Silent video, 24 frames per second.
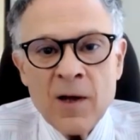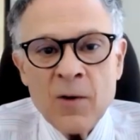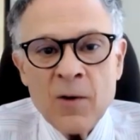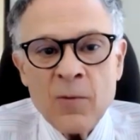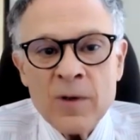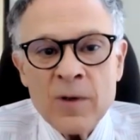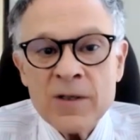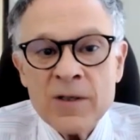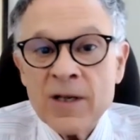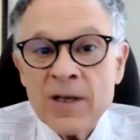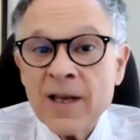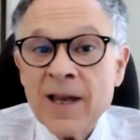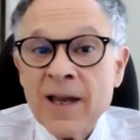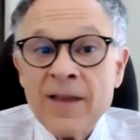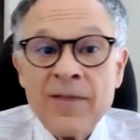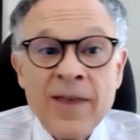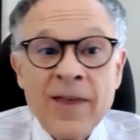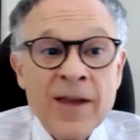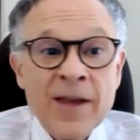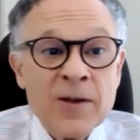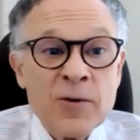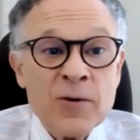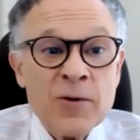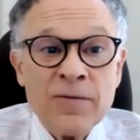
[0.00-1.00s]
Once again,
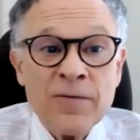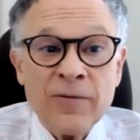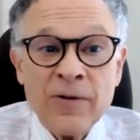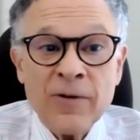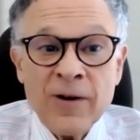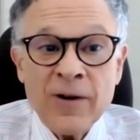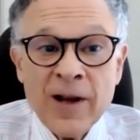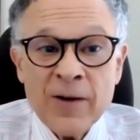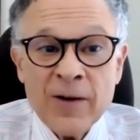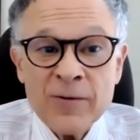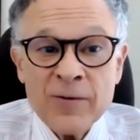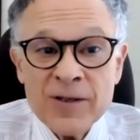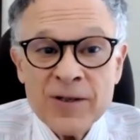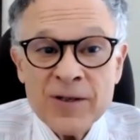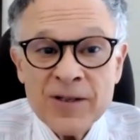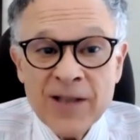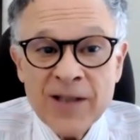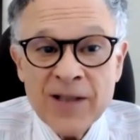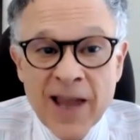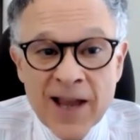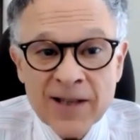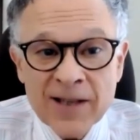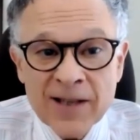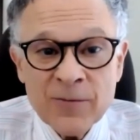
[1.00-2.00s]
thank you for an
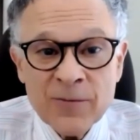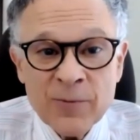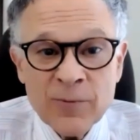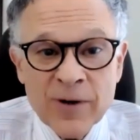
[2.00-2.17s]
outstanding